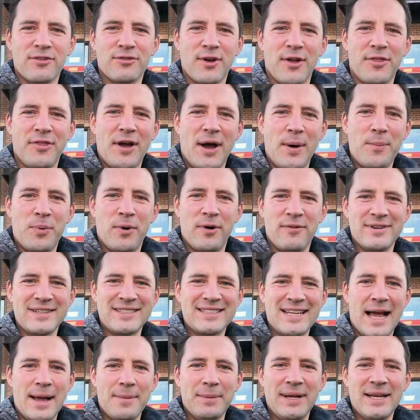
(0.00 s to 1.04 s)
So I thought perfect
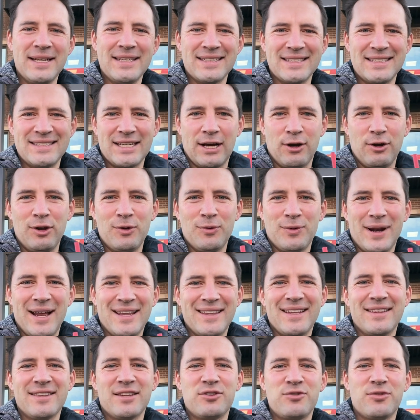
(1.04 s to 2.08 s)
timing to tell you what I
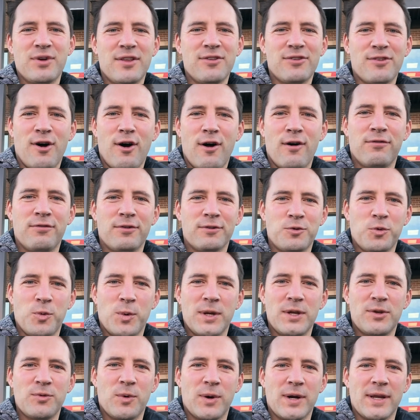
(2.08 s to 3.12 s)
think the trends are for
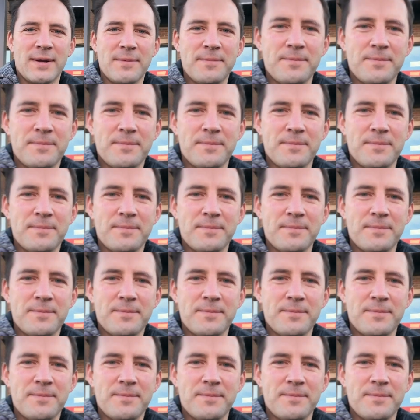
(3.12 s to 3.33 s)
2020.